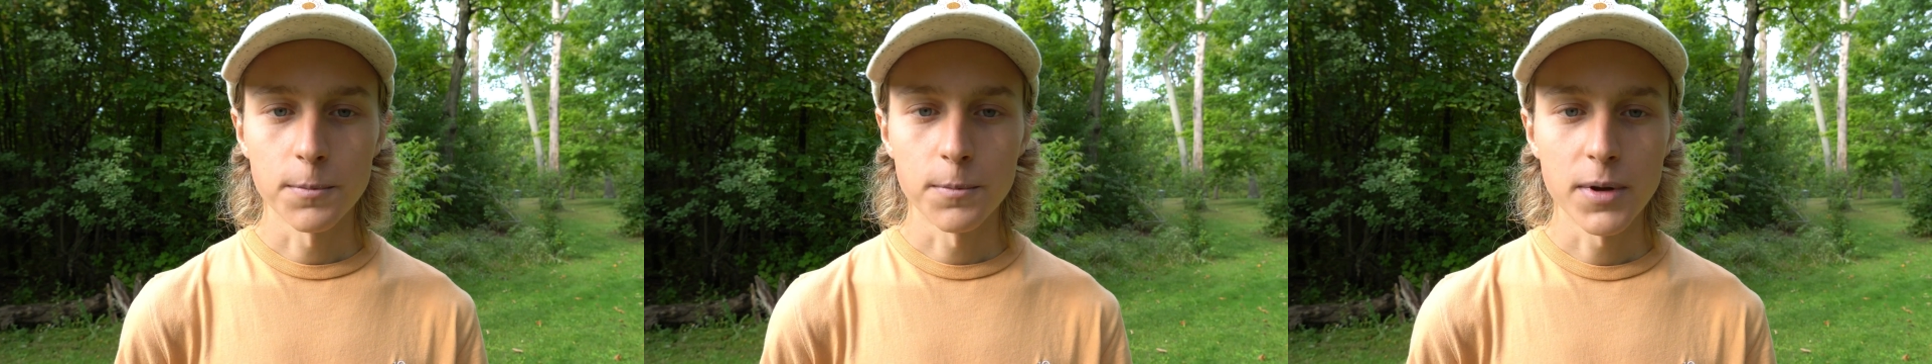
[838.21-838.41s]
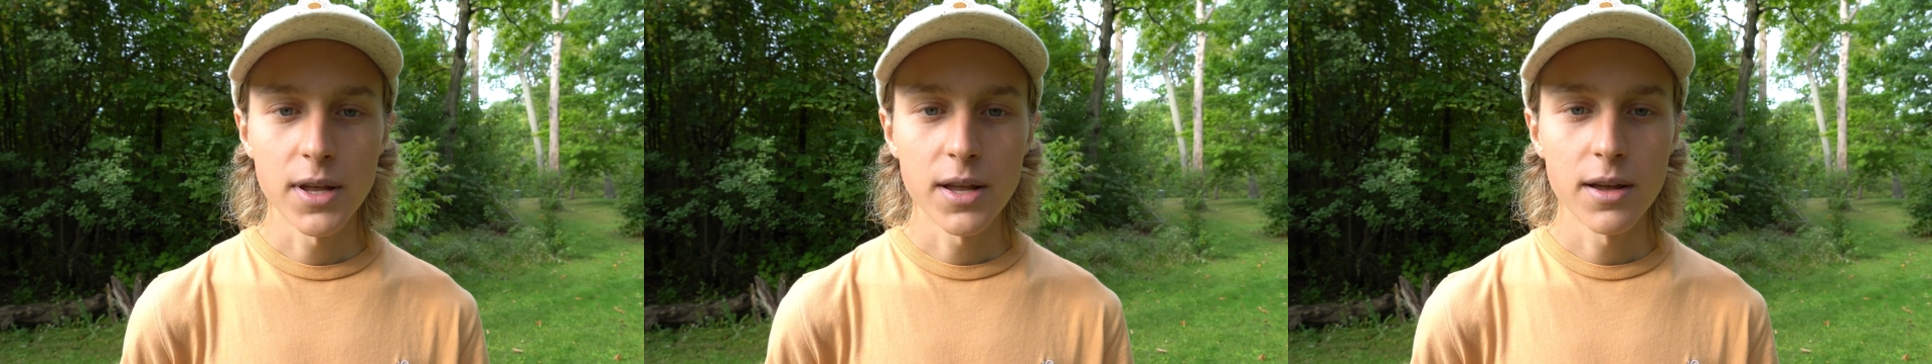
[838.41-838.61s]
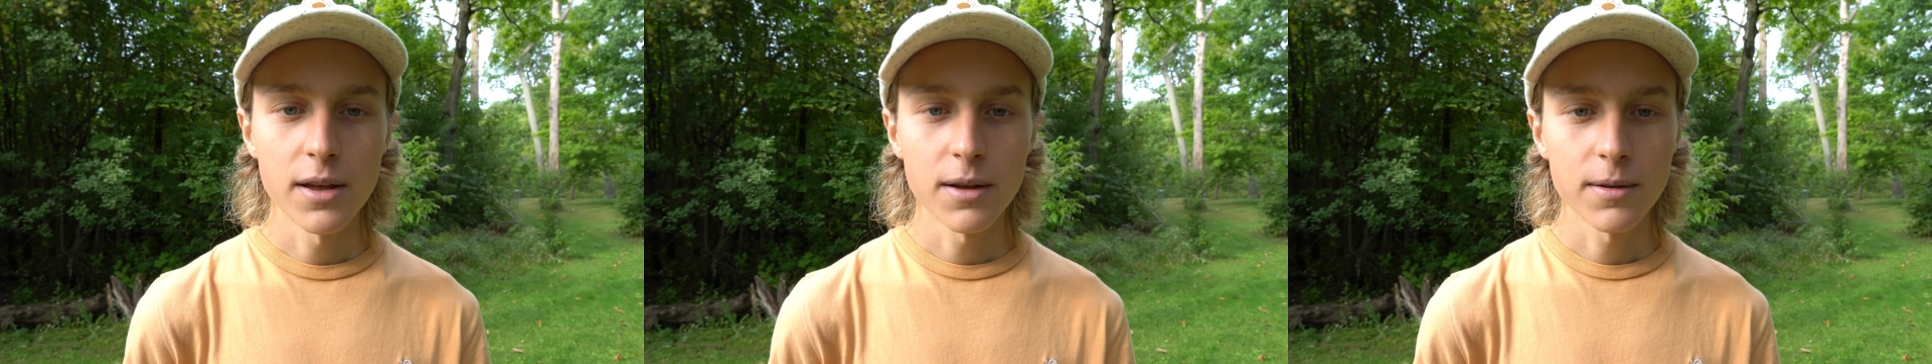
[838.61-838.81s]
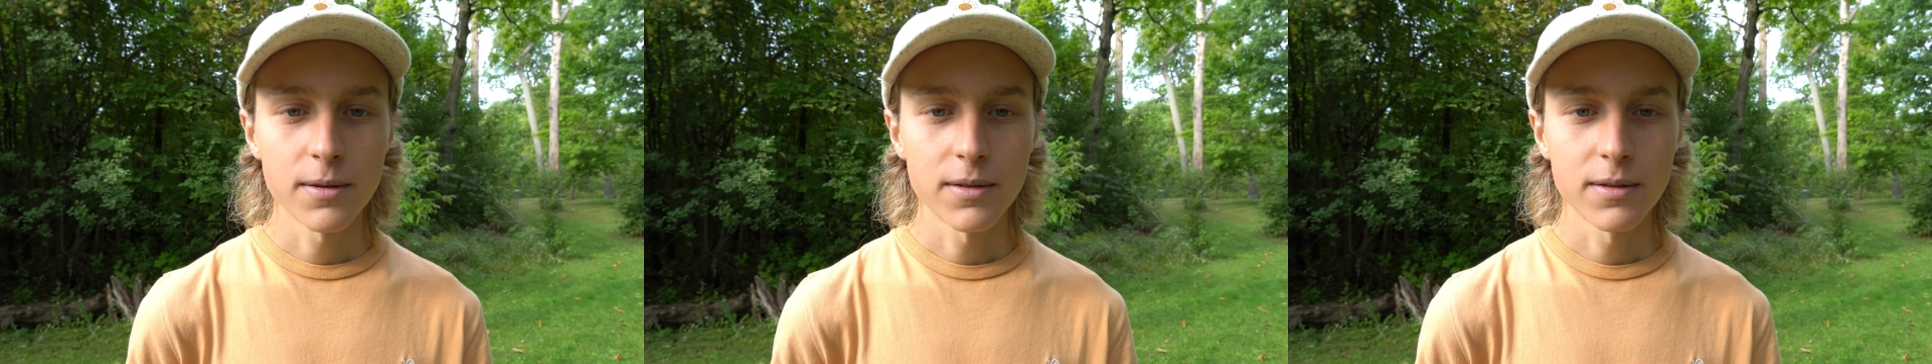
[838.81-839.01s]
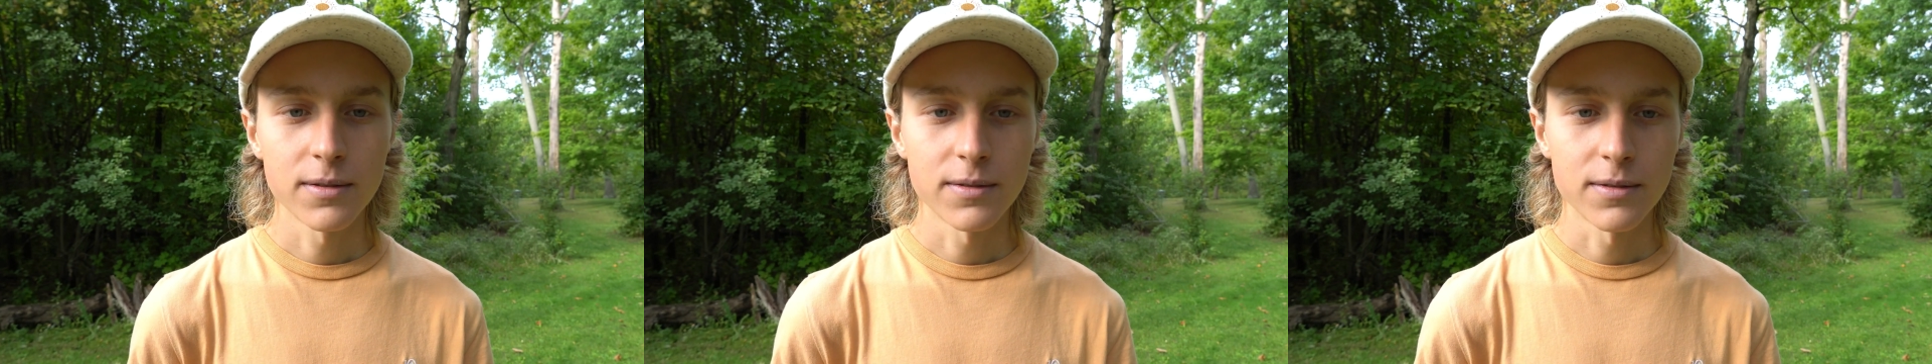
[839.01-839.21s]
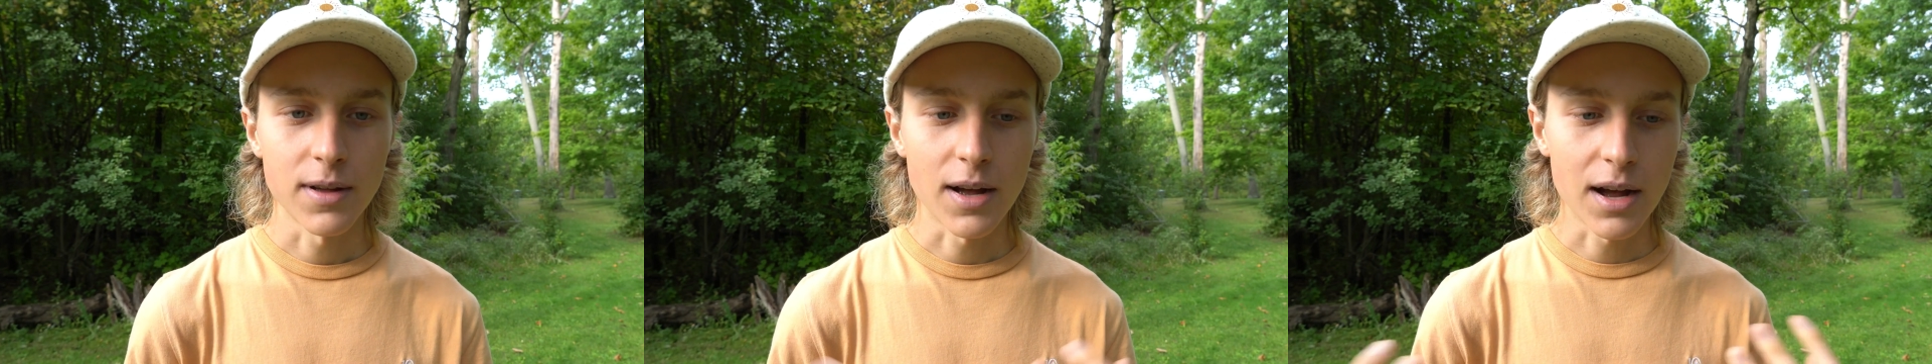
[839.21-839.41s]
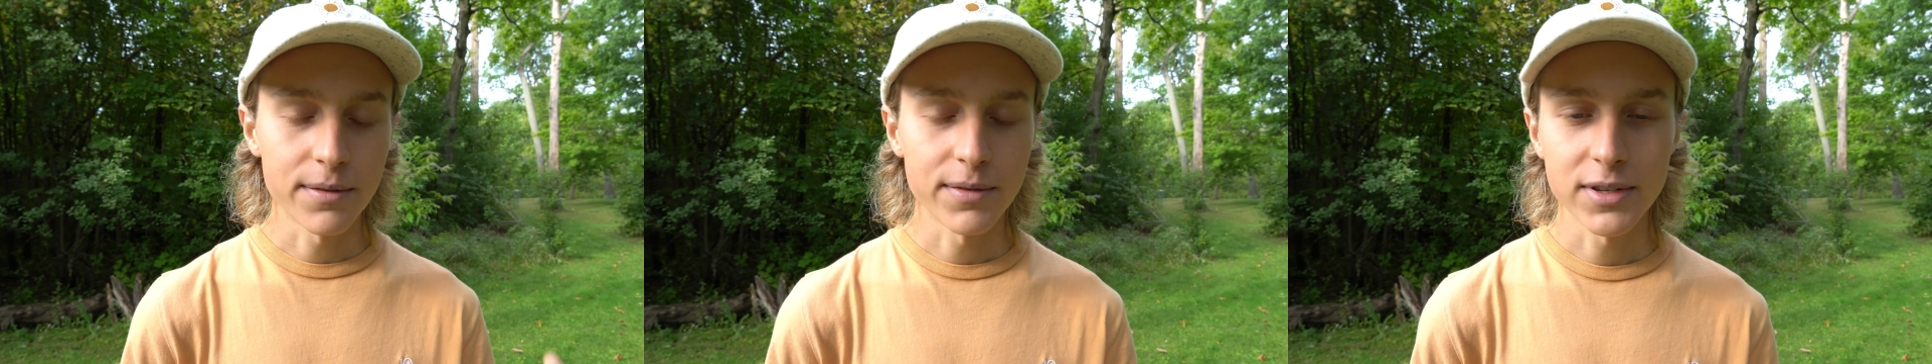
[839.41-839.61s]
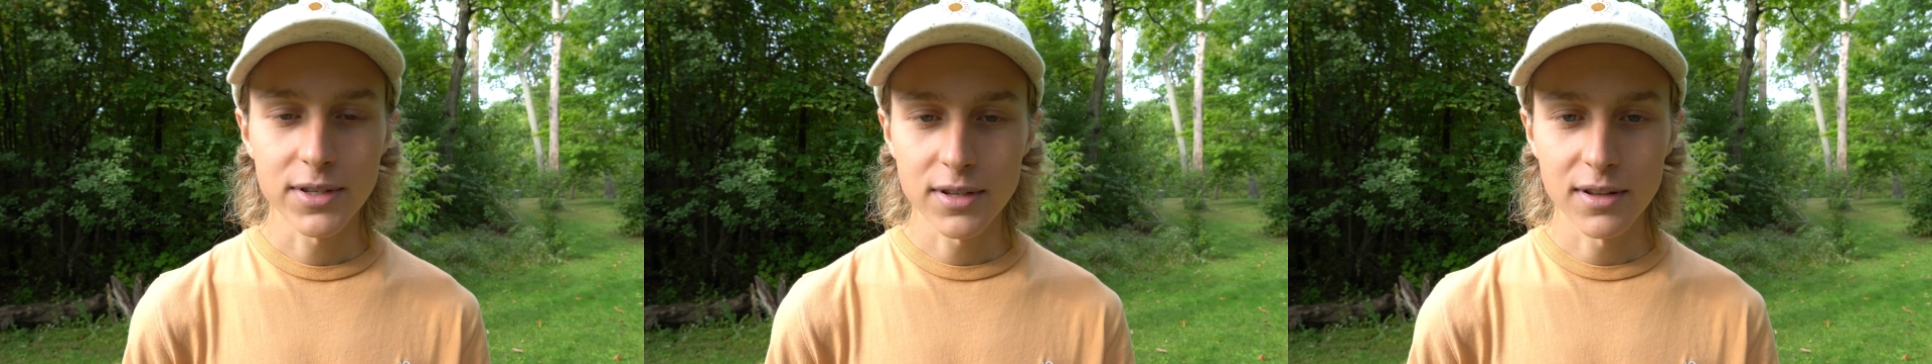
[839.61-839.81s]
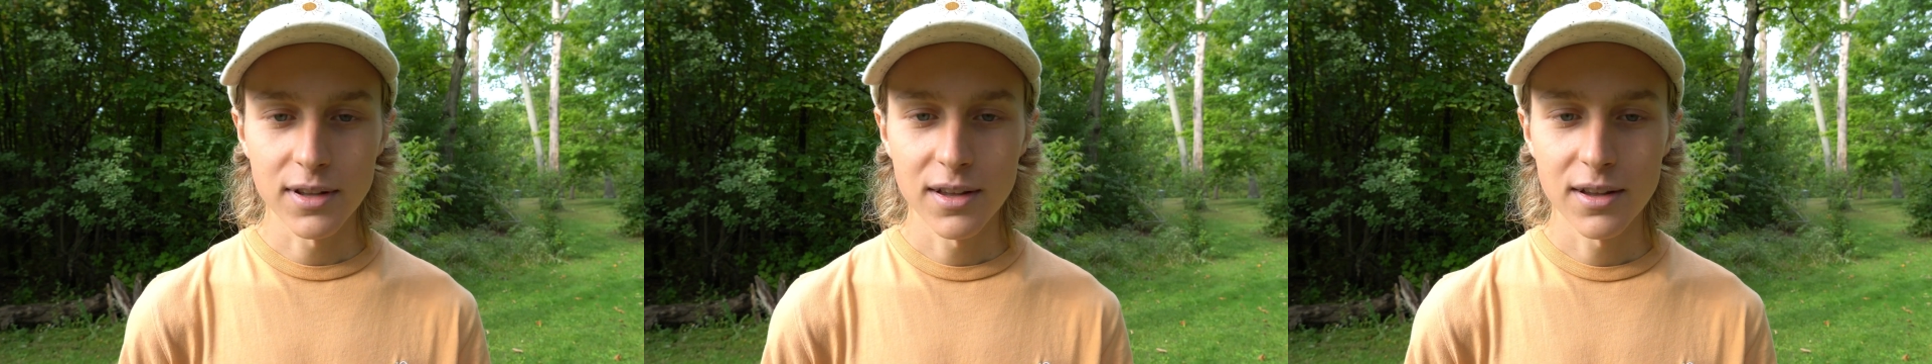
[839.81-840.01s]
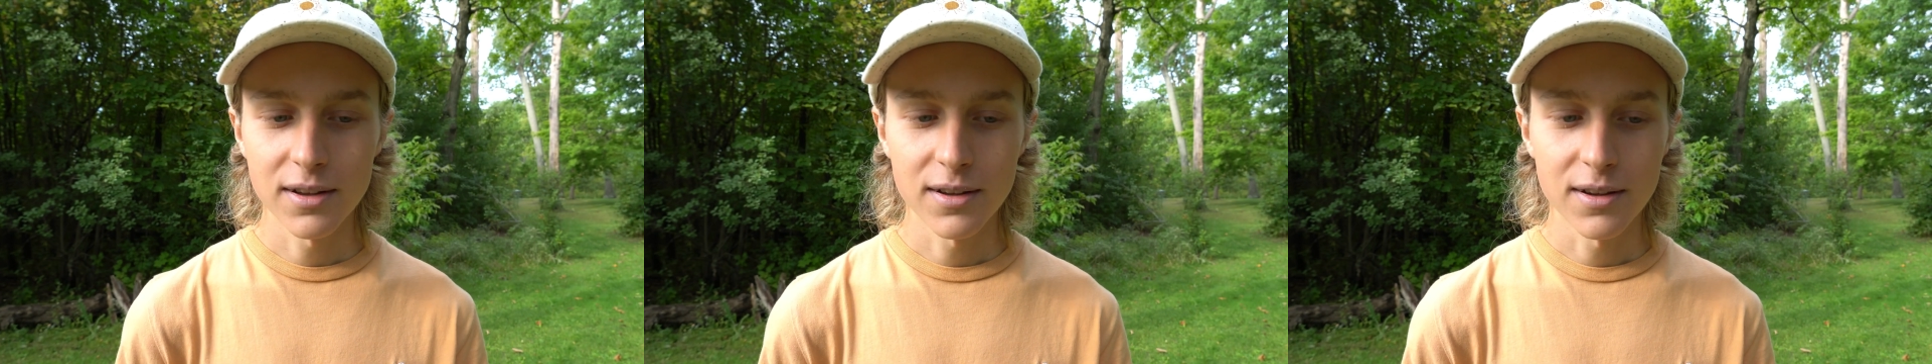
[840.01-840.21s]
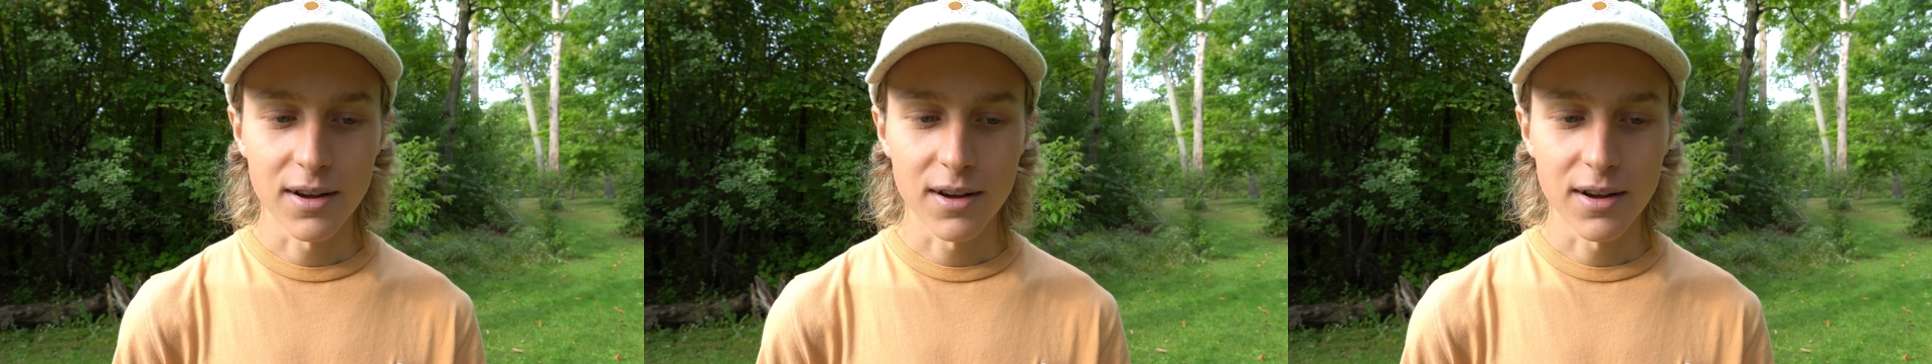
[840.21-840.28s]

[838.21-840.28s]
we obviously